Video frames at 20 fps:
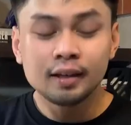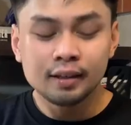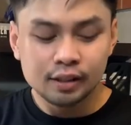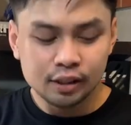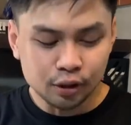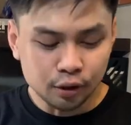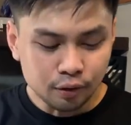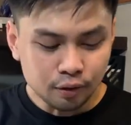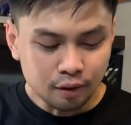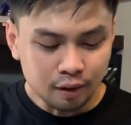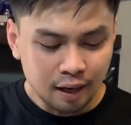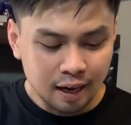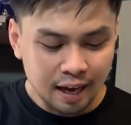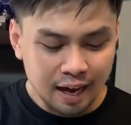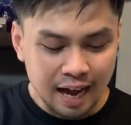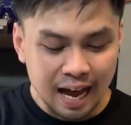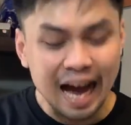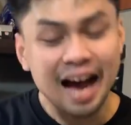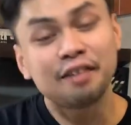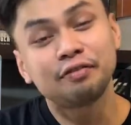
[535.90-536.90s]
So,
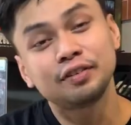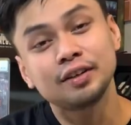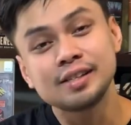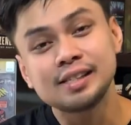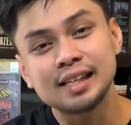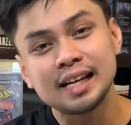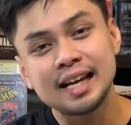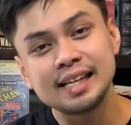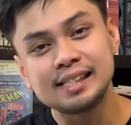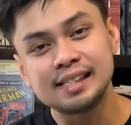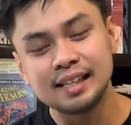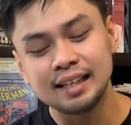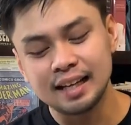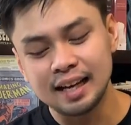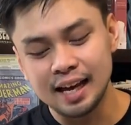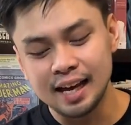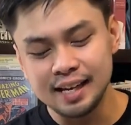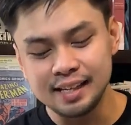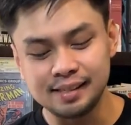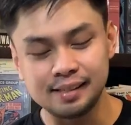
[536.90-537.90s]
after slicing,
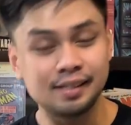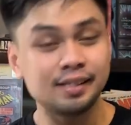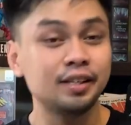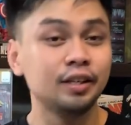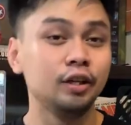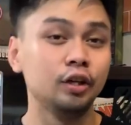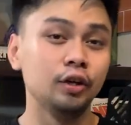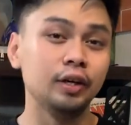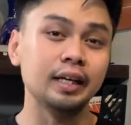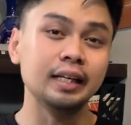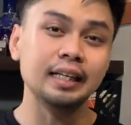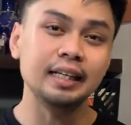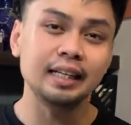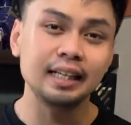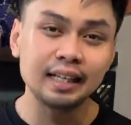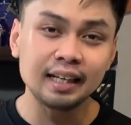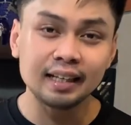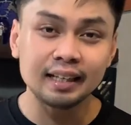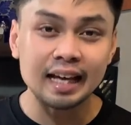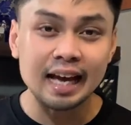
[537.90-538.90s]
guys, you can
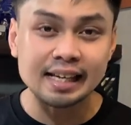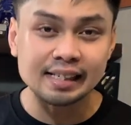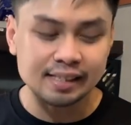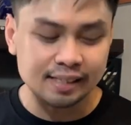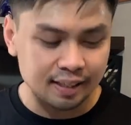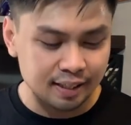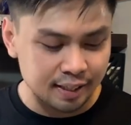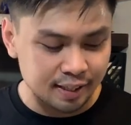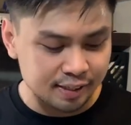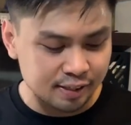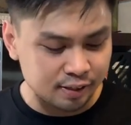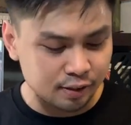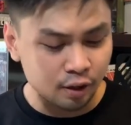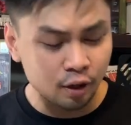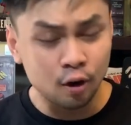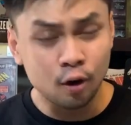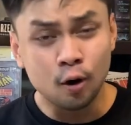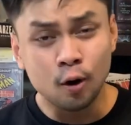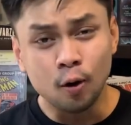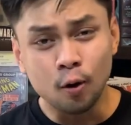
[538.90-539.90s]
eat it as is,